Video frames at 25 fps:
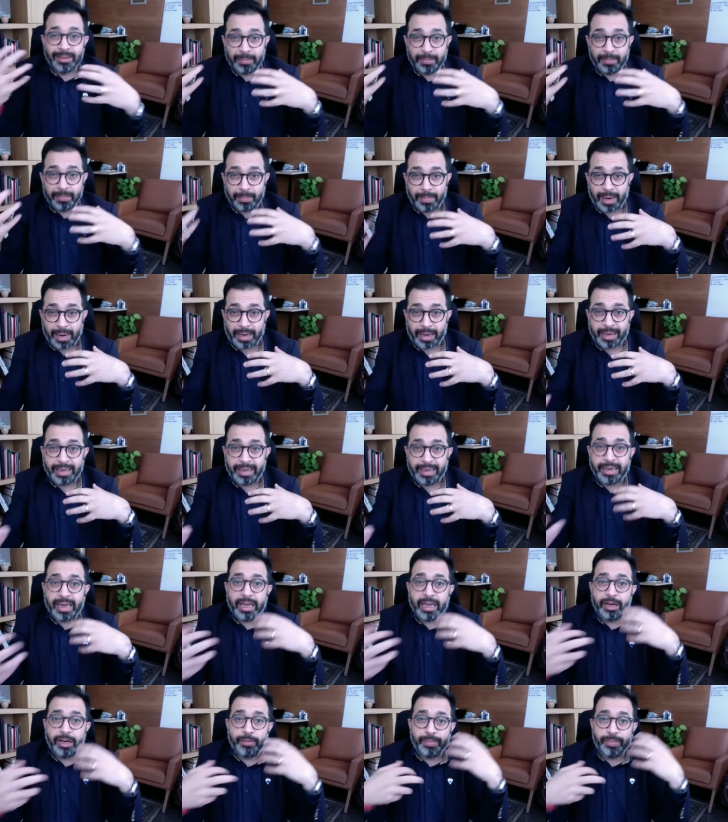market
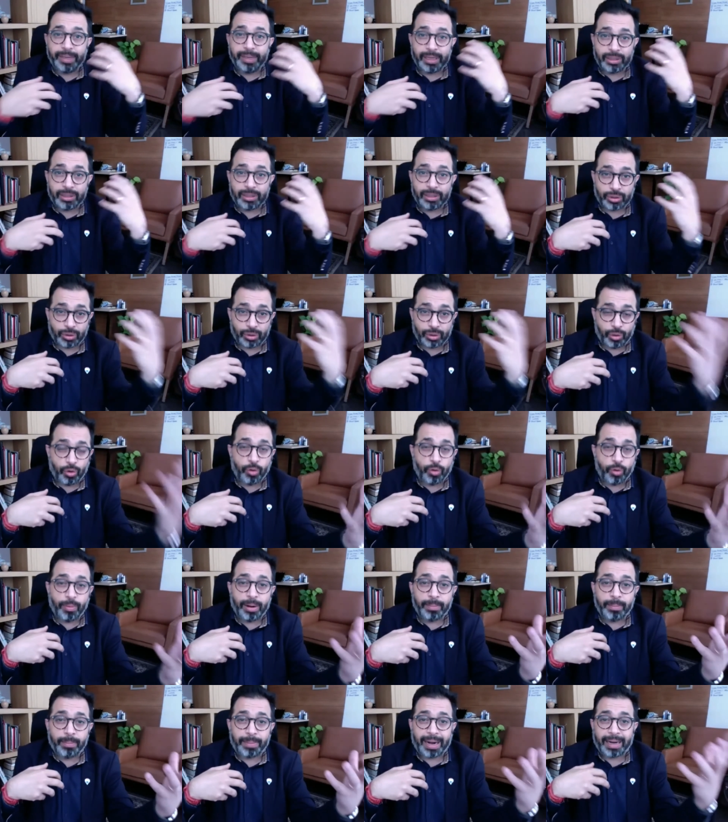dynamics,
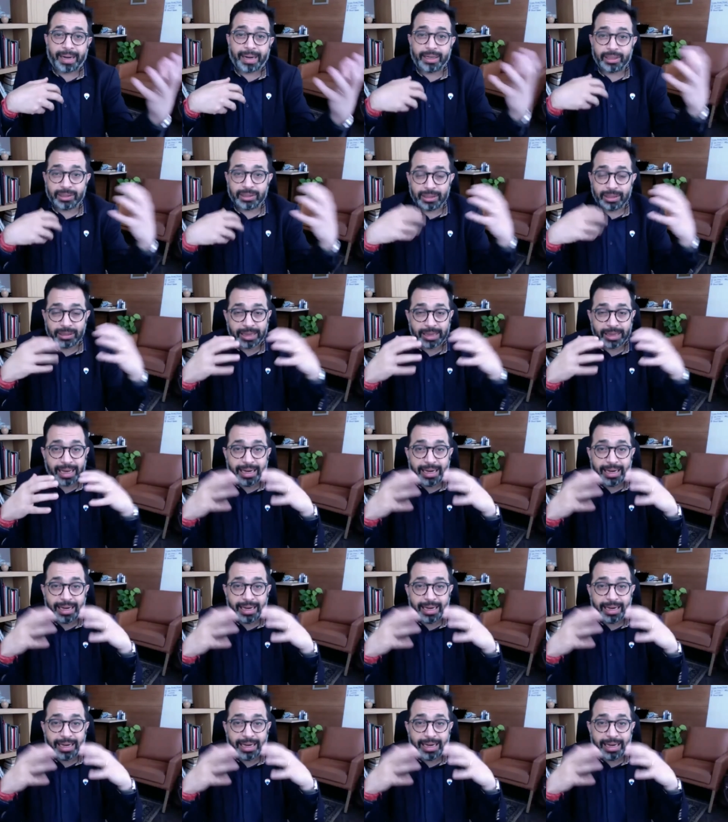global practices,